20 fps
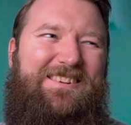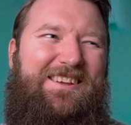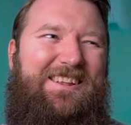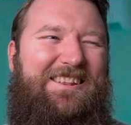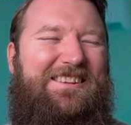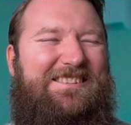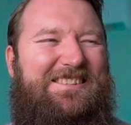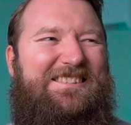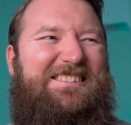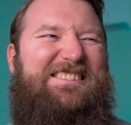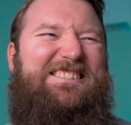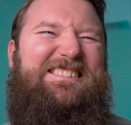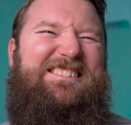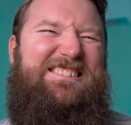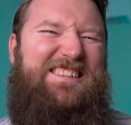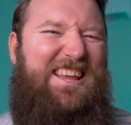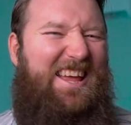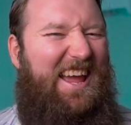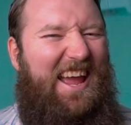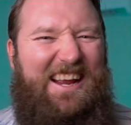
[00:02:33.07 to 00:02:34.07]
This is
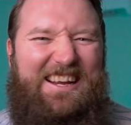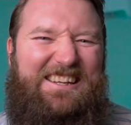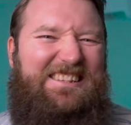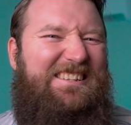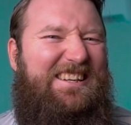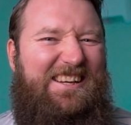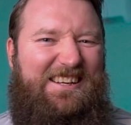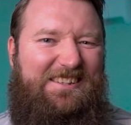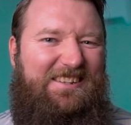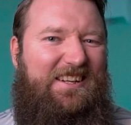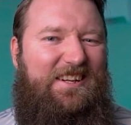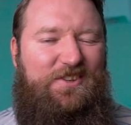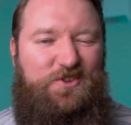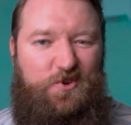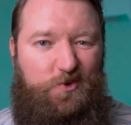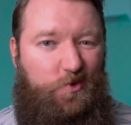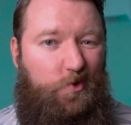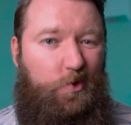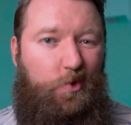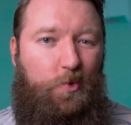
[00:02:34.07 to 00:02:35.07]
technically
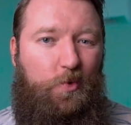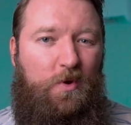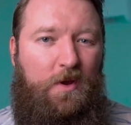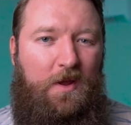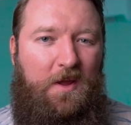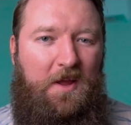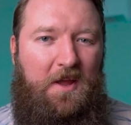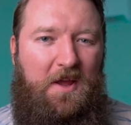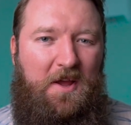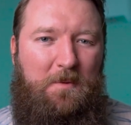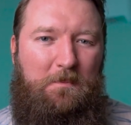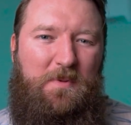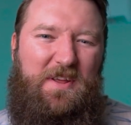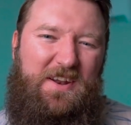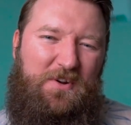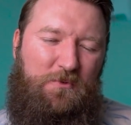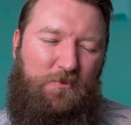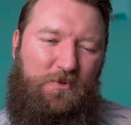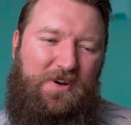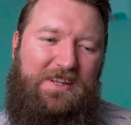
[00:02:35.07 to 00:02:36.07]
true, but
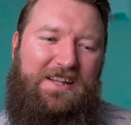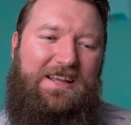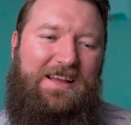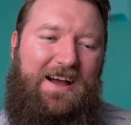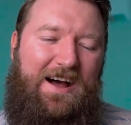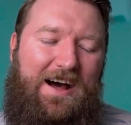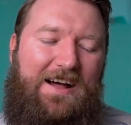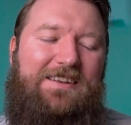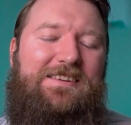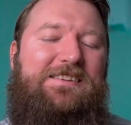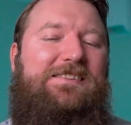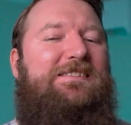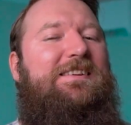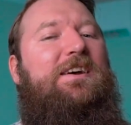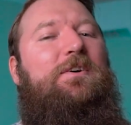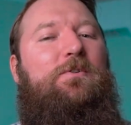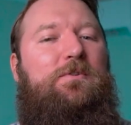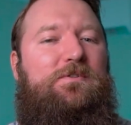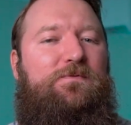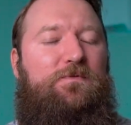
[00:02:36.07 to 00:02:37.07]
it really
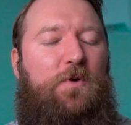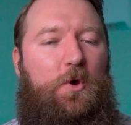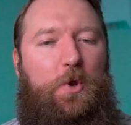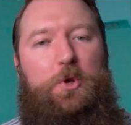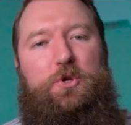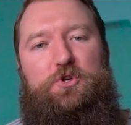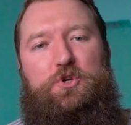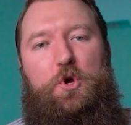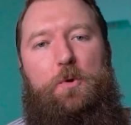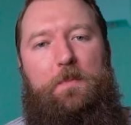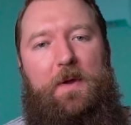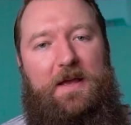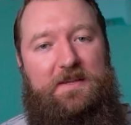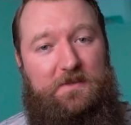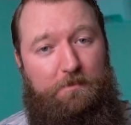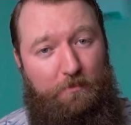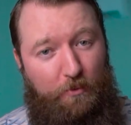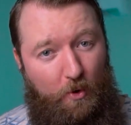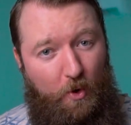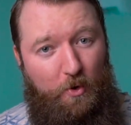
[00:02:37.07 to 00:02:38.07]
undersells Photoshop as
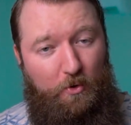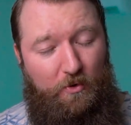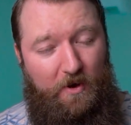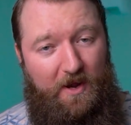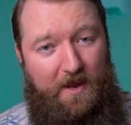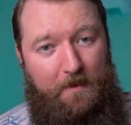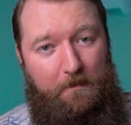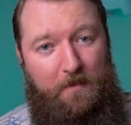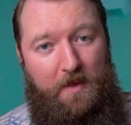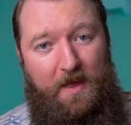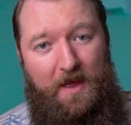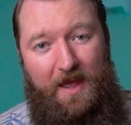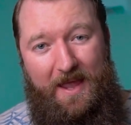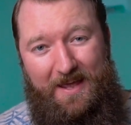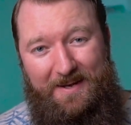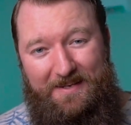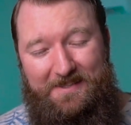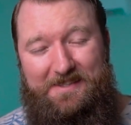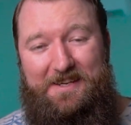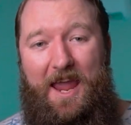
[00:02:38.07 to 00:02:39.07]
a program
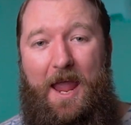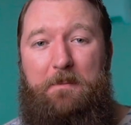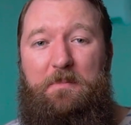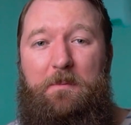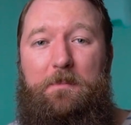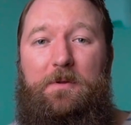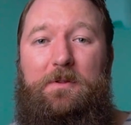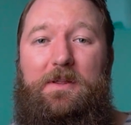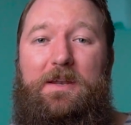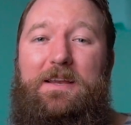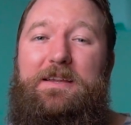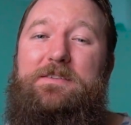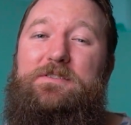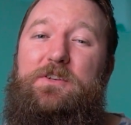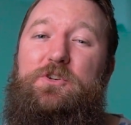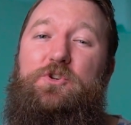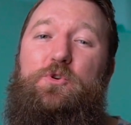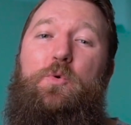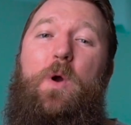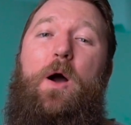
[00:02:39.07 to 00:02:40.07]
and its capabilities
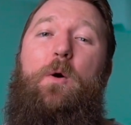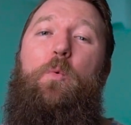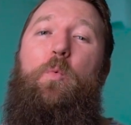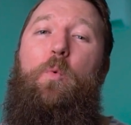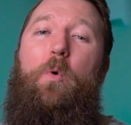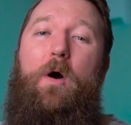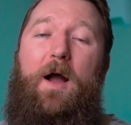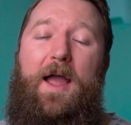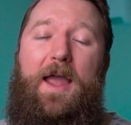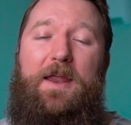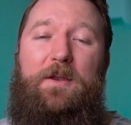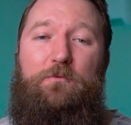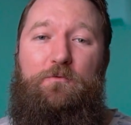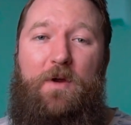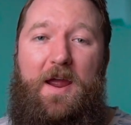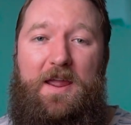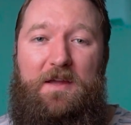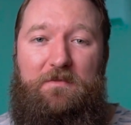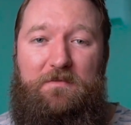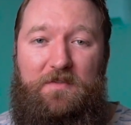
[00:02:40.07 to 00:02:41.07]
to do a wide
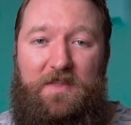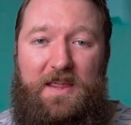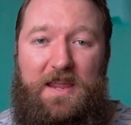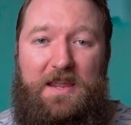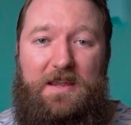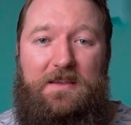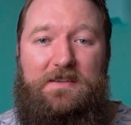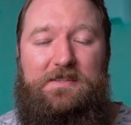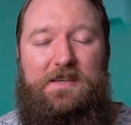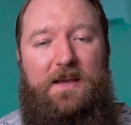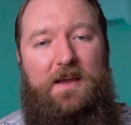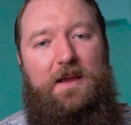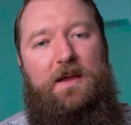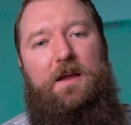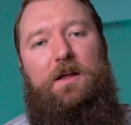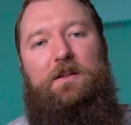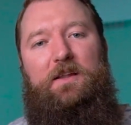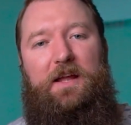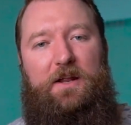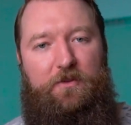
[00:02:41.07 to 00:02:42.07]
array of things
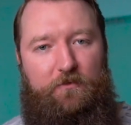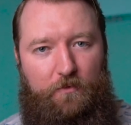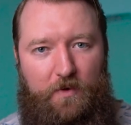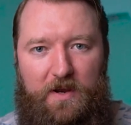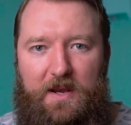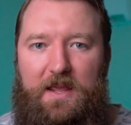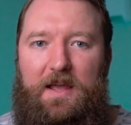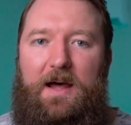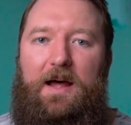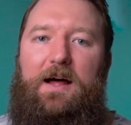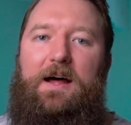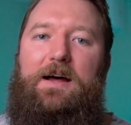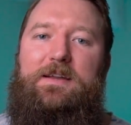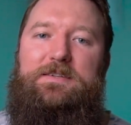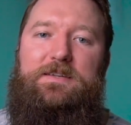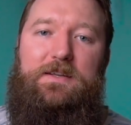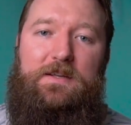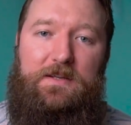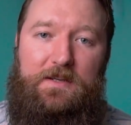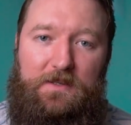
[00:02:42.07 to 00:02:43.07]
like 3D
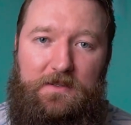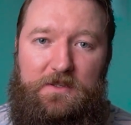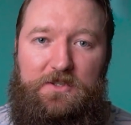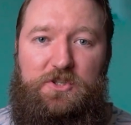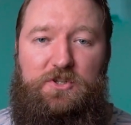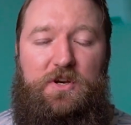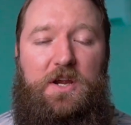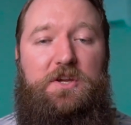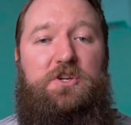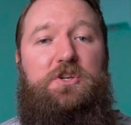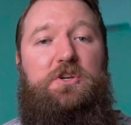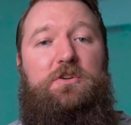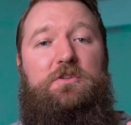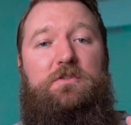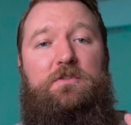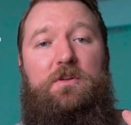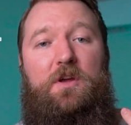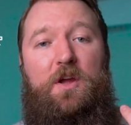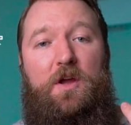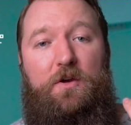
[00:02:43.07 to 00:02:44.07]
art,
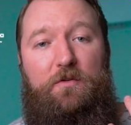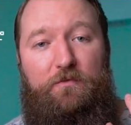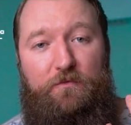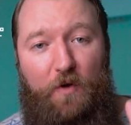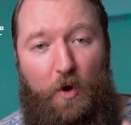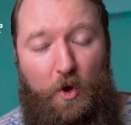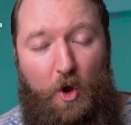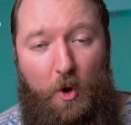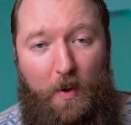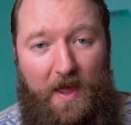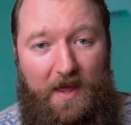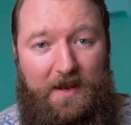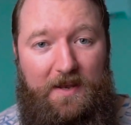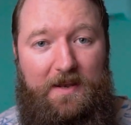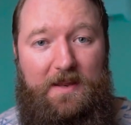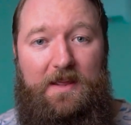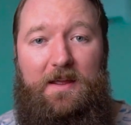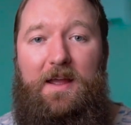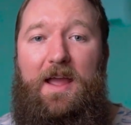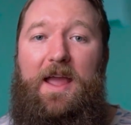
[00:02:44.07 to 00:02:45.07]
illustration, photo
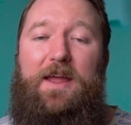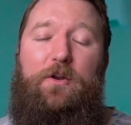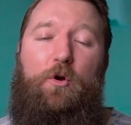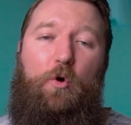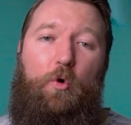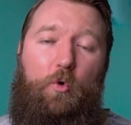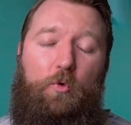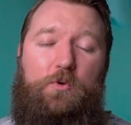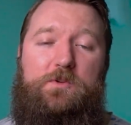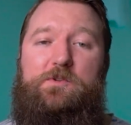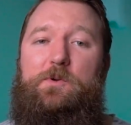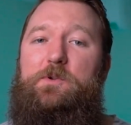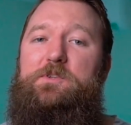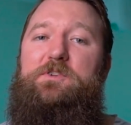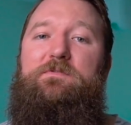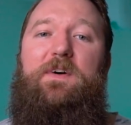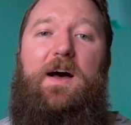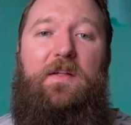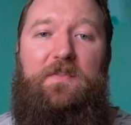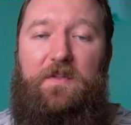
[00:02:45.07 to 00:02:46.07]
editing, and all
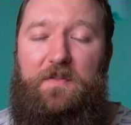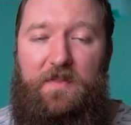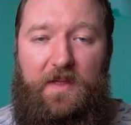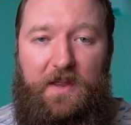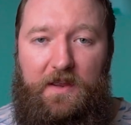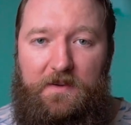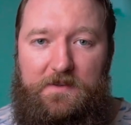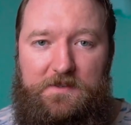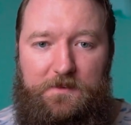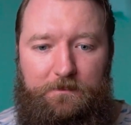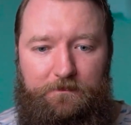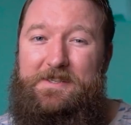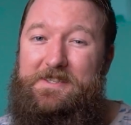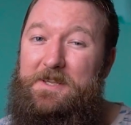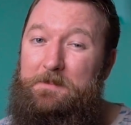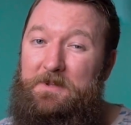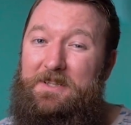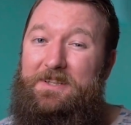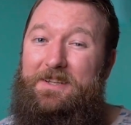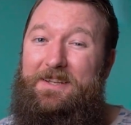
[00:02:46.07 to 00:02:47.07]
sorts of other things.
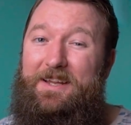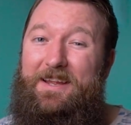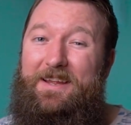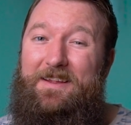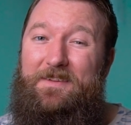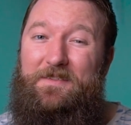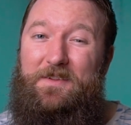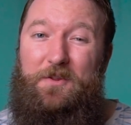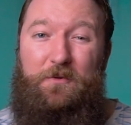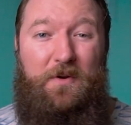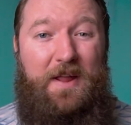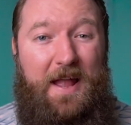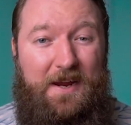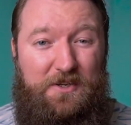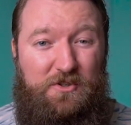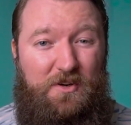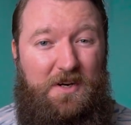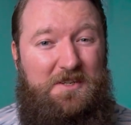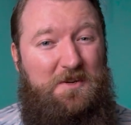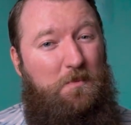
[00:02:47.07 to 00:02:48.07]
Similarly, the
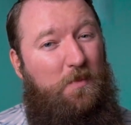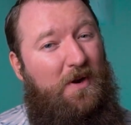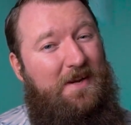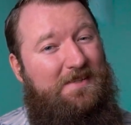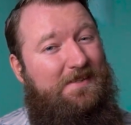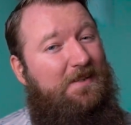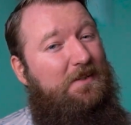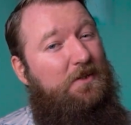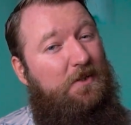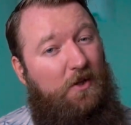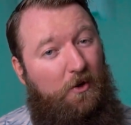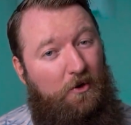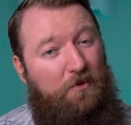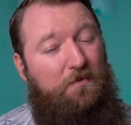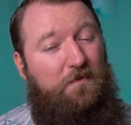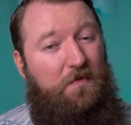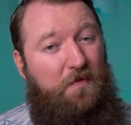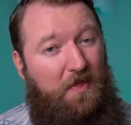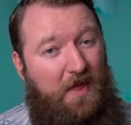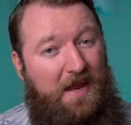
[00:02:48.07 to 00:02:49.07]
3-act structure brings a lot
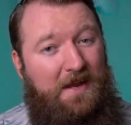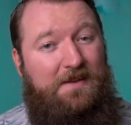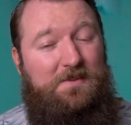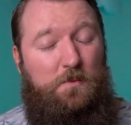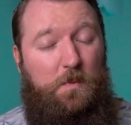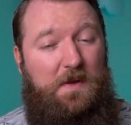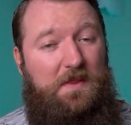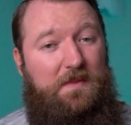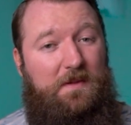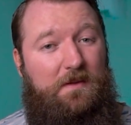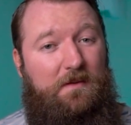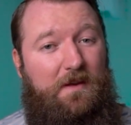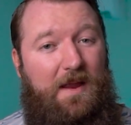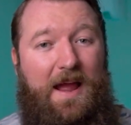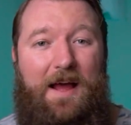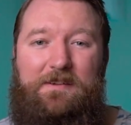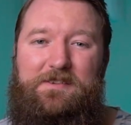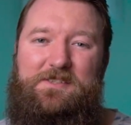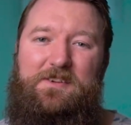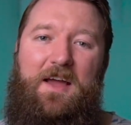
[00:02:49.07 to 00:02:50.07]
of things with it
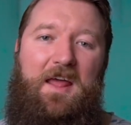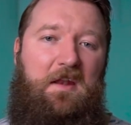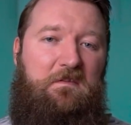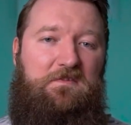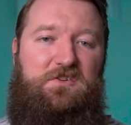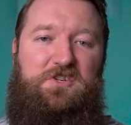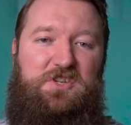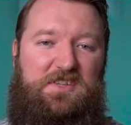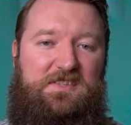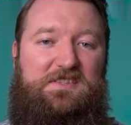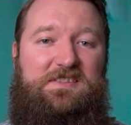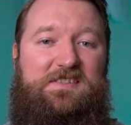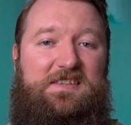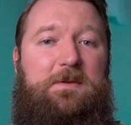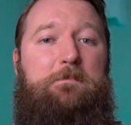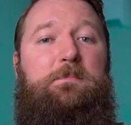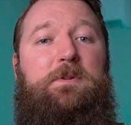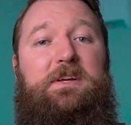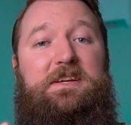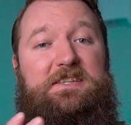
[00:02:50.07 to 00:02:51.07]
outside of just
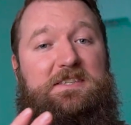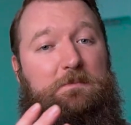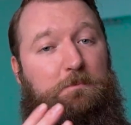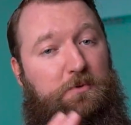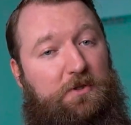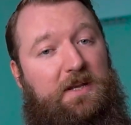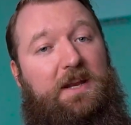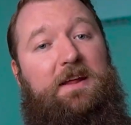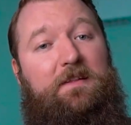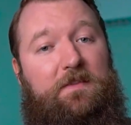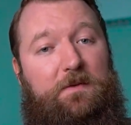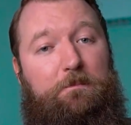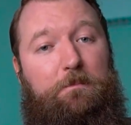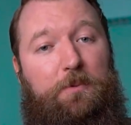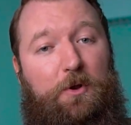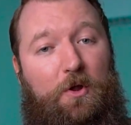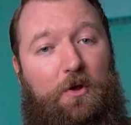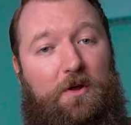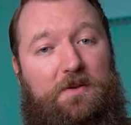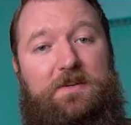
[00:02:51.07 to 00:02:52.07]
simply splitting the
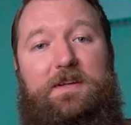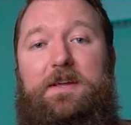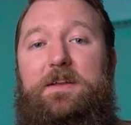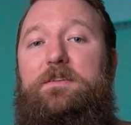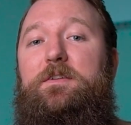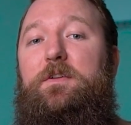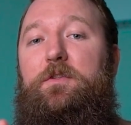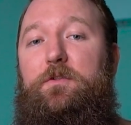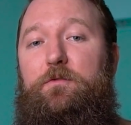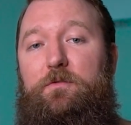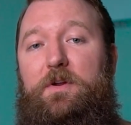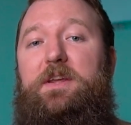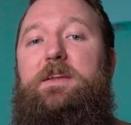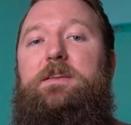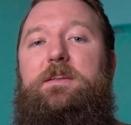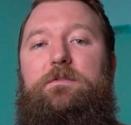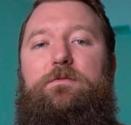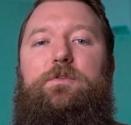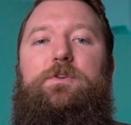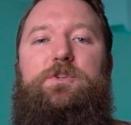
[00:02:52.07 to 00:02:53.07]
plot into 3
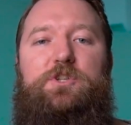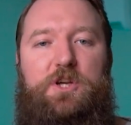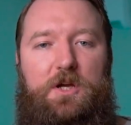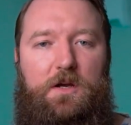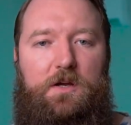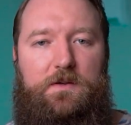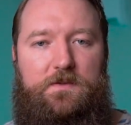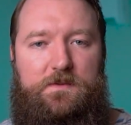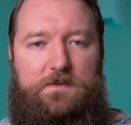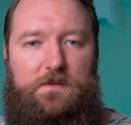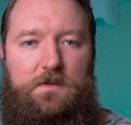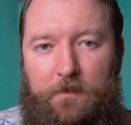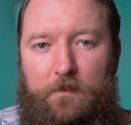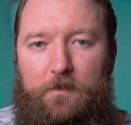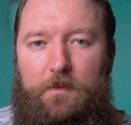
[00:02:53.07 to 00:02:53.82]
different chunks.